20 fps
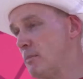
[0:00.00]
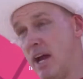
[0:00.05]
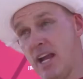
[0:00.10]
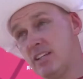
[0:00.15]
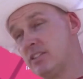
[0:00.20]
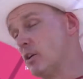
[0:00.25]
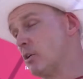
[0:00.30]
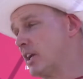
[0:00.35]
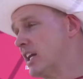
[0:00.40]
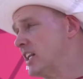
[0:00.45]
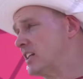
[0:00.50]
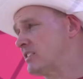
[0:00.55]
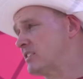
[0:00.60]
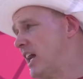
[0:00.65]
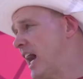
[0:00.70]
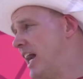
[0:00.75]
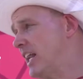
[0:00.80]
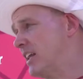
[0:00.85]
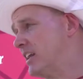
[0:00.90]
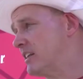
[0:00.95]
Now, he's going to get
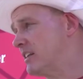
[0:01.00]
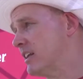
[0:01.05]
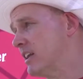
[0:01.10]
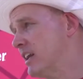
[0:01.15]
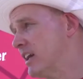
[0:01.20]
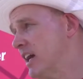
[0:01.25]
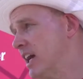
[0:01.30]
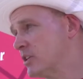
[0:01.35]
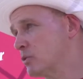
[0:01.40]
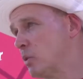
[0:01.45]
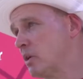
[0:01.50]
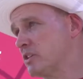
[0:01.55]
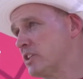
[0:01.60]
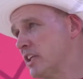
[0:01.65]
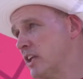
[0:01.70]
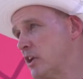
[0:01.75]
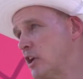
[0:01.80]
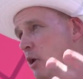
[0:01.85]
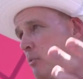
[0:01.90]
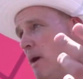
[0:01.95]
excited. It's one
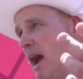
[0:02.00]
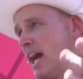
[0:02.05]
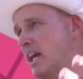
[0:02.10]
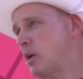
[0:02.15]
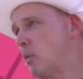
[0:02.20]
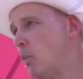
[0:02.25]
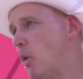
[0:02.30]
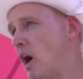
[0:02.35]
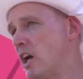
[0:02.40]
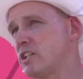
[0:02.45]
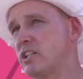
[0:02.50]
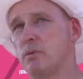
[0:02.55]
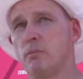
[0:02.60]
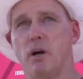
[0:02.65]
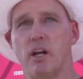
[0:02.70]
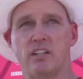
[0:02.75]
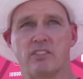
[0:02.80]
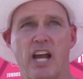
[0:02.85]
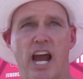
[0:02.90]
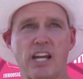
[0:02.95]
thing, you go back and watch him
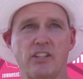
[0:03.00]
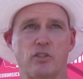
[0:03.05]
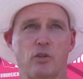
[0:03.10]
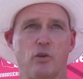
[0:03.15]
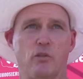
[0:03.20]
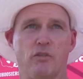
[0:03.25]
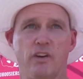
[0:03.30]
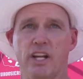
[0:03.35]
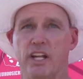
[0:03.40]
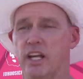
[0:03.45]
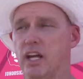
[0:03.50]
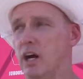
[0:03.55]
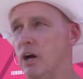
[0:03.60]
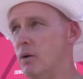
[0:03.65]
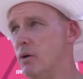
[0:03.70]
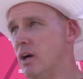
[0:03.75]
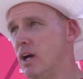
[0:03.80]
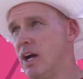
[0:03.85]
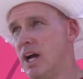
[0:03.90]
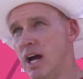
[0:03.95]
on his high school
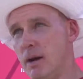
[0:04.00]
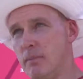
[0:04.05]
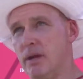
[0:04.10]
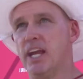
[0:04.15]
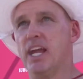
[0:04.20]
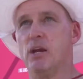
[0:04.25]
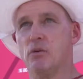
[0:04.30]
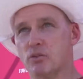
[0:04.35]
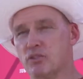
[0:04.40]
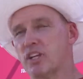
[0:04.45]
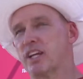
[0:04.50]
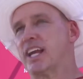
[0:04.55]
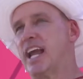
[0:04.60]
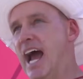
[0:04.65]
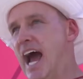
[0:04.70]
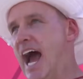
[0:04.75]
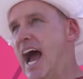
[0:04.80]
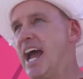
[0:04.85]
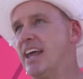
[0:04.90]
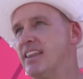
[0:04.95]
video. I mean, he was a
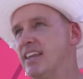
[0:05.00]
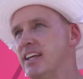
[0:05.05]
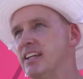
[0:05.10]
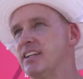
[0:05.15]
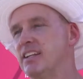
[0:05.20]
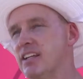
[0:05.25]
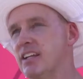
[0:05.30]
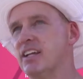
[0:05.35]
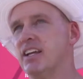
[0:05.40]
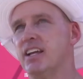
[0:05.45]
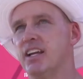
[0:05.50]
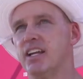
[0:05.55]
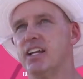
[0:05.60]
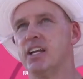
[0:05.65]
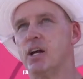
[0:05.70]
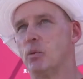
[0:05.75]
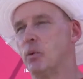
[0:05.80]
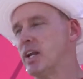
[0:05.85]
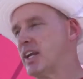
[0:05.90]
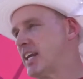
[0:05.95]
guy that,
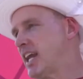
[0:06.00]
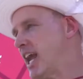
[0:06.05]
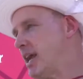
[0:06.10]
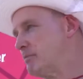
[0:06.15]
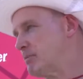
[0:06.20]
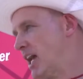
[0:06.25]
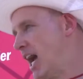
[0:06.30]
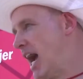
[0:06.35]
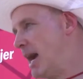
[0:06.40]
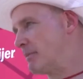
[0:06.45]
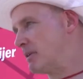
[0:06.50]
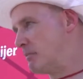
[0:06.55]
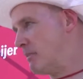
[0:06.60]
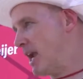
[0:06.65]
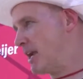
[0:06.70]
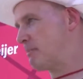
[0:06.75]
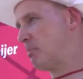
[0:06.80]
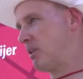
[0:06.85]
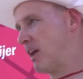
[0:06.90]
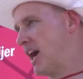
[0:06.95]
you know, when it came time to
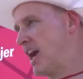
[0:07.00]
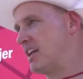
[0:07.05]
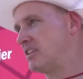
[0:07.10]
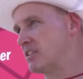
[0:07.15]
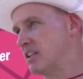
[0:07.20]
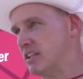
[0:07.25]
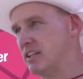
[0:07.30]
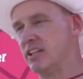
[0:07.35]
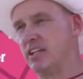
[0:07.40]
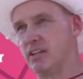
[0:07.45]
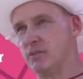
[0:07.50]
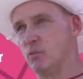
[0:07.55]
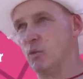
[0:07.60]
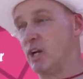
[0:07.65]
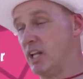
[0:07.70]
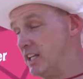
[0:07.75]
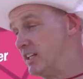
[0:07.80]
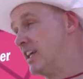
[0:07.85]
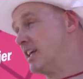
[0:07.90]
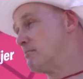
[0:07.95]
make plays and
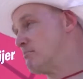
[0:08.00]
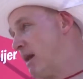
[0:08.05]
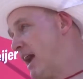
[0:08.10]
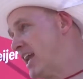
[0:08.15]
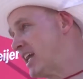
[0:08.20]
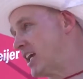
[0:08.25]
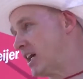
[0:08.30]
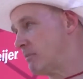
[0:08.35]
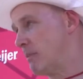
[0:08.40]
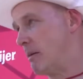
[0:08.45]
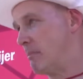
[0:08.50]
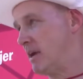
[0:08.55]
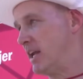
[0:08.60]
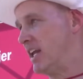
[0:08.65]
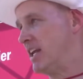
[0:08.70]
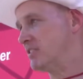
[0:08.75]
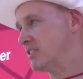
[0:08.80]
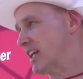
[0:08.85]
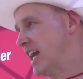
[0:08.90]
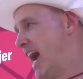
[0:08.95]
when he did make them, I mean,
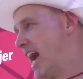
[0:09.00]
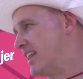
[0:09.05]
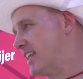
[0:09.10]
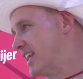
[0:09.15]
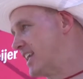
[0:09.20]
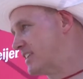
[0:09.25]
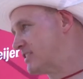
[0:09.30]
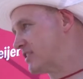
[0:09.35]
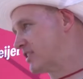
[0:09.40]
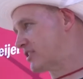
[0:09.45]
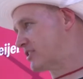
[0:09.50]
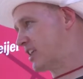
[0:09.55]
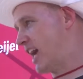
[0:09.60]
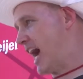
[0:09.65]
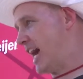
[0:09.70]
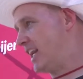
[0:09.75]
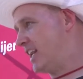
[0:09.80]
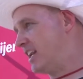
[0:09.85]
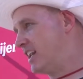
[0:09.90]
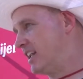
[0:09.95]
he's a guy that gets
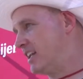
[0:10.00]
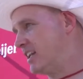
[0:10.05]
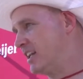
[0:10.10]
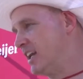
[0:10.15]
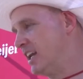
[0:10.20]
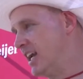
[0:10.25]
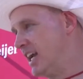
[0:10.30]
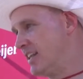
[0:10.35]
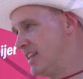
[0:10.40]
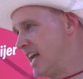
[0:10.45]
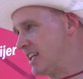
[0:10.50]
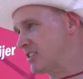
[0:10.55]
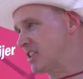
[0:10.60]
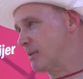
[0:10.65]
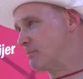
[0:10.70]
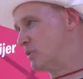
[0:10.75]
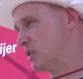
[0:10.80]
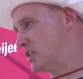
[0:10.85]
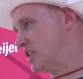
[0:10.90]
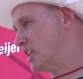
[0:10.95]
excited. And that's
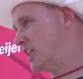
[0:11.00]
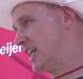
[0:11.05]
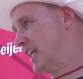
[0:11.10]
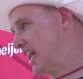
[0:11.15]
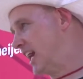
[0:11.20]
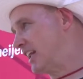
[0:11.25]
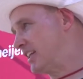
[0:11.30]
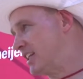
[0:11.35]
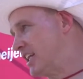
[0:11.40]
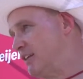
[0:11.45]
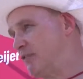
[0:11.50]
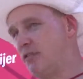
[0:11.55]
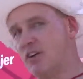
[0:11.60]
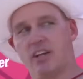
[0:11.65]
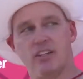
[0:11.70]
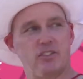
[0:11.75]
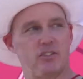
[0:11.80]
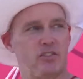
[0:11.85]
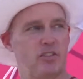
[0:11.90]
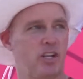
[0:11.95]
something you need on
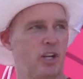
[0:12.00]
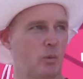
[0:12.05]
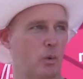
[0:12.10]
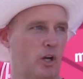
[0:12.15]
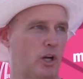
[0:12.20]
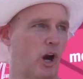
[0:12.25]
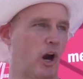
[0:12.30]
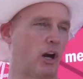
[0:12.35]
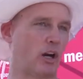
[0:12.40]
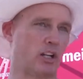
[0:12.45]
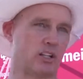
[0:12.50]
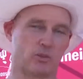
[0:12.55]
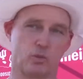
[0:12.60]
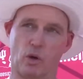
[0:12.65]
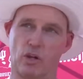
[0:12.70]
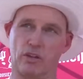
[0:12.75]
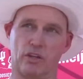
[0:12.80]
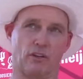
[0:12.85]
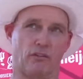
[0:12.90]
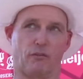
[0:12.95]
defense, regardless
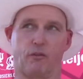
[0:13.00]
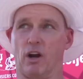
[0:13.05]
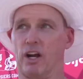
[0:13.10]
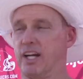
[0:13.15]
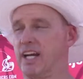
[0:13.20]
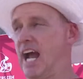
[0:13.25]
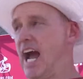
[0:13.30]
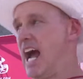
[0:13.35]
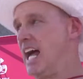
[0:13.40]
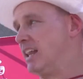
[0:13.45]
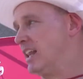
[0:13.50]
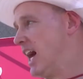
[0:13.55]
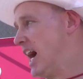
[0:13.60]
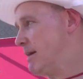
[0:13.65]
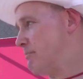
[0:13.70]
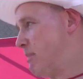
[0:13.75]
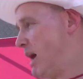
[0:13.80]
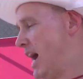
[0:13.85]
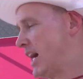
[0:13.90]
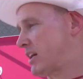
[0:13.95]
whether you're front guy,
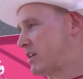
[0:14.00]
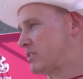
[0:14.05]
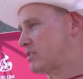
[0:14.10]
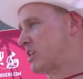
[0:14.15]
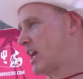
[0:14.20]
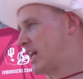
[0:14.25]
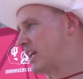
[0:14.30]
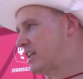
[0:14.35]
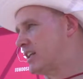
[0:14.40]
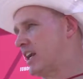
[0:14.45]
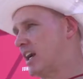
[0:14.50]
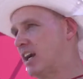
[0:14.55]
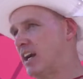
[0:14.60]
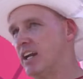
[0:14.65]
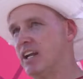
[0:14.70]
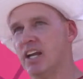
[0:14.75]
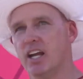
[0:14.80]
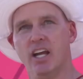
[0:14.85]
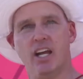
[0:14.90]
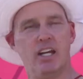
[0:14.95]
linebacker,
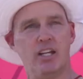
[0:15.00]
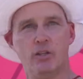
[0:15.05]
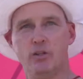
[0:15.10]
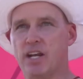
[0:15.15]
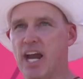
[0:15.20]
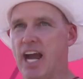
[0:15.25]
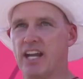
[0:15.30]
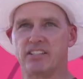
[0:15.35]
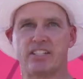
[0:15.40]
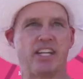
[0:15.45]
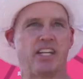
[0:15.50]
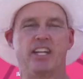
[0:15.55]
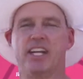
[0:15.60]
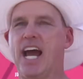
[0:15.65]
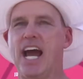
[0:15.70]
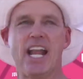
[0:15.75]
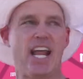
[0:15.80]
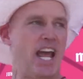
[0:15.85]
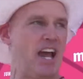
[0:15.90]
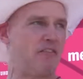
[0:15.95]
secondary. You
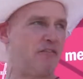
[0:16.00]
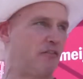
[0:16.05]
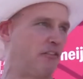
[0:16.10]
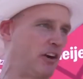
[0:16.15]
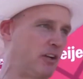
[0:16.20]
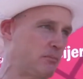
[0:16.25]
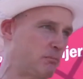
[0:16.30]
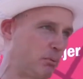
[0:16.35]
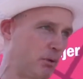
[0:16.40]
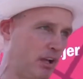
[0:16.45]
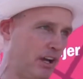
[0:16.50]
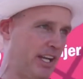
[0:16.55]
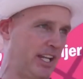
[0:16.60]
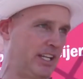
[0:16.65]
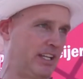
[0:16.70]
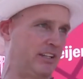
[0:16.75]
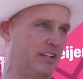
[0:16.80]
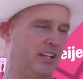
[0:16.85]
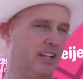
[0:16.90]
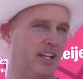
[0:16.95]
got to have fun
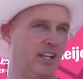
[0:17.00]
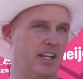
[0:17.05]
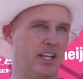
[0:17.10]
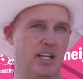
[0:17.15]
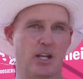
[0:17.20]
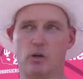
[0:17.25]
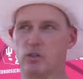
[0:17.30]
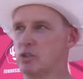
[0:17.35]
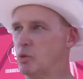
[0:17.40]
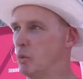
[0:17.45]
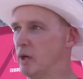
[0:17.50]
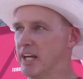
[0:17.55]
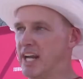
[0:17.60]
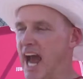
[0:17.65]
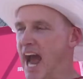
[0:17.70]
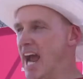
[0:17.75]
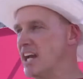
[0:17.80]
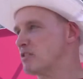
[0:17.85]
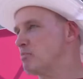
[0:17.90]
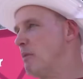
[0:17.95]
playing. You know, so when
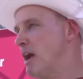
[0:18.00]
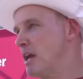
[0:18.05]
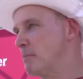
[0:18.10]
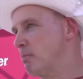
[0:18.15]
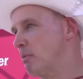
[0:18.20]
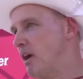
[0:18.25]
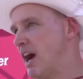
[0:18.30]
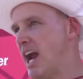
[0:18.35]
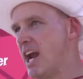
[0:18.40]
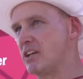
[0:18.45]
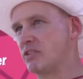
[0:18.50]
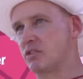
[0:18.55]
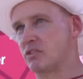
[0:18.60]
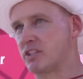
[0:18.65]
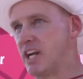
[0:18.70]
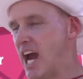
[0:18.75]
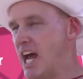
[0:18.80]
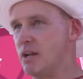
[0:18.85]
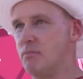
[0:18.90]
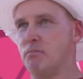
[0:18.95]
guys make plays,
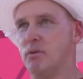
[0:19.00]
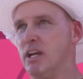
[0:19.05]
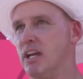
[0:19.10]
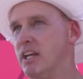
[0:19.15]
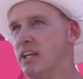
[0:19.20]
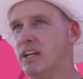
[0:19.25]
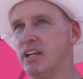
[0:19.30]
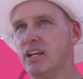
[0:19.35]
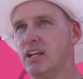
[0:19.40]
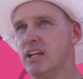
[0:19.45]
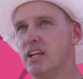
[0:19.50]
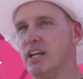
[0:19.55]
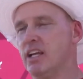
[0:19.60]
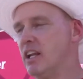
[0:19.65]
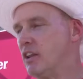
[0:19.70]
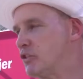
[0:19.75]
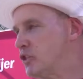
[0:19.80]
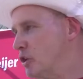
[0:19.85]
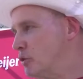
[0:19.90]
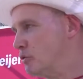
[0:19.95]
there's got to be
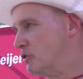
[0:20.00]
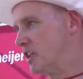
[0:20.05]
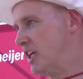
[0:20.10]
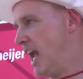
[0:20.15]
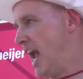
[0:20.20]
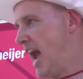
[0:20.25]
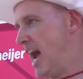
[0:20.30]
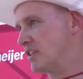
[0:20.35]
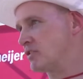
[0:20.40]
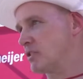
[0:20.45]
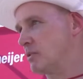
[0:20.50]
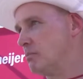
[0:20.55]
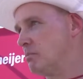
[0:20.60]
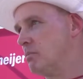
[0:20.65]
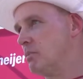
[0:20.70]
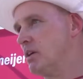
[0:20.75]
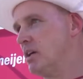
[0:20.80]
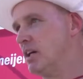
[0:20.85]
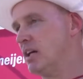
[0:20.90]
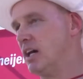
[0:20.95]
an
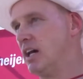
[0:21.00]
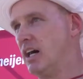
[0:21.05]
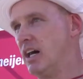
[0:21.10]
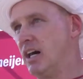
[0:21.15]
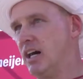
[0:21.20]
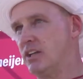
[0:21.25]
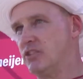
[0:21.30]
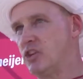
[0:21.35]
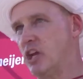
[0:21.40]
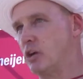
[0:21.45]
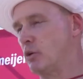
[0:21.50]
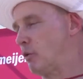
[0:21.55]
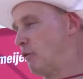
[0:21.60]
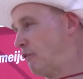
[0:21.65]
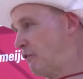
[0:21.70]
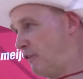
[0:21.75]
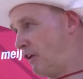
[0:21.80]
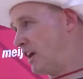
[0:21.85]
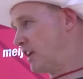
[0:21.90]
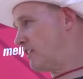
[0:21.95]
enthusiasm, a general
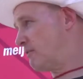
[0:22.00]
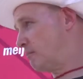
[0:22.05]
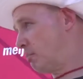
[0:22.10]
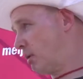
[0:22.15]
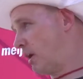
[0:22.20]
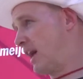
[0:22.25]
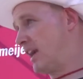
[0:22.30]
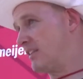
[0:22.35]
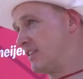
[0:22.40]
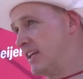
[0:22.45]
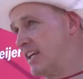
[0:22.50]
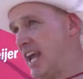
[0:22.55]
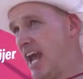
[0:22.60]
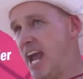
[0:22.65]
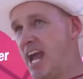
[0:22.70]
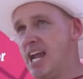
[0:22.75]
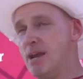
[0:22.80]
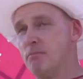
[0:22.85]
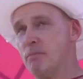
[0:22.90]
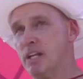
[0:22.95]
fun of playing the
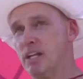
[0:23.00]
game.